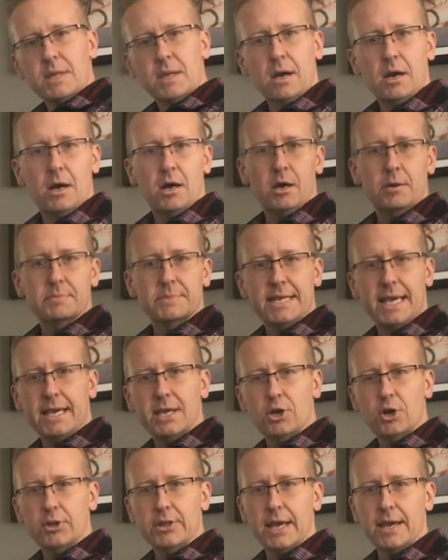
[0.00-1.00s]
um,
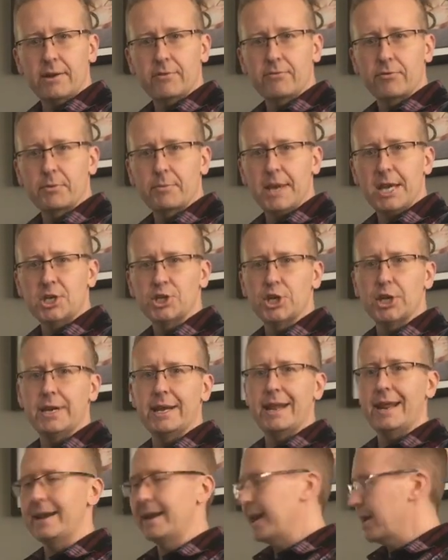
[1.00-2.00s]
taken all that
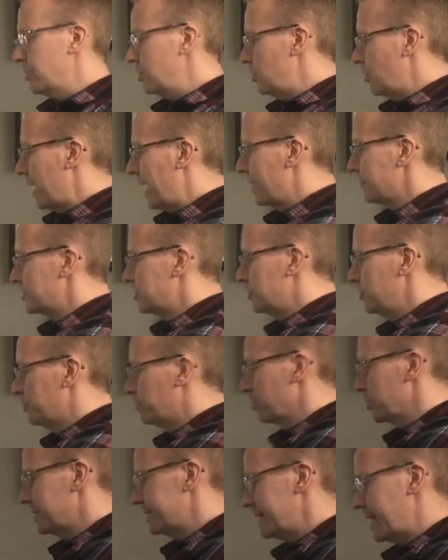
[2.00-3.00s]
information and now you have to
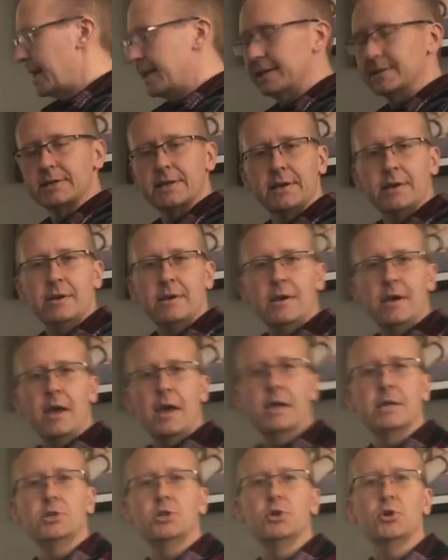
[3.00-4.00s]
present
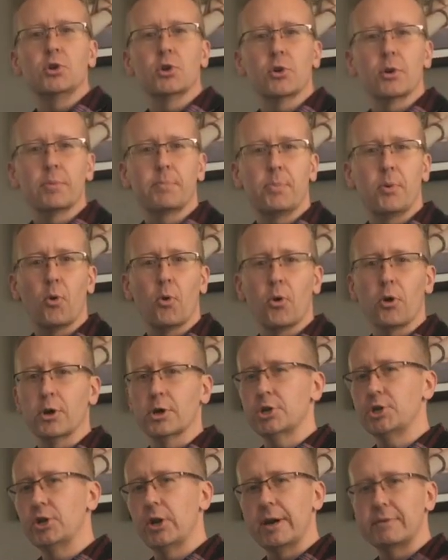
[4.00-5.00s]
and do your
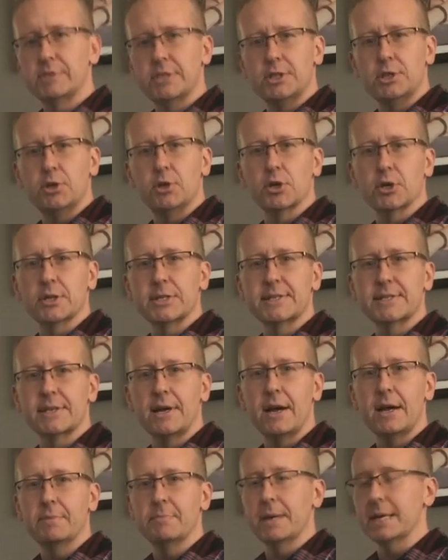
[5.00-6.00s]
report. You have to do your
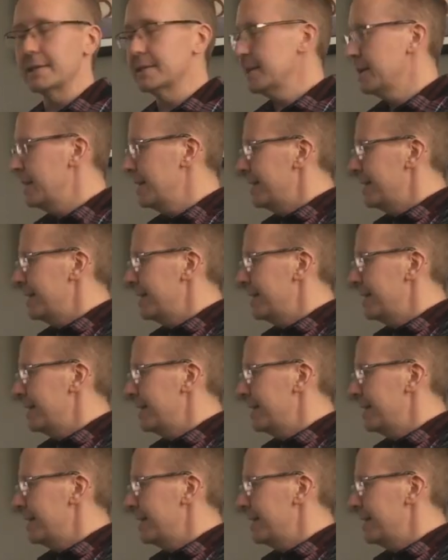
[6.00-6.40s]
assignment.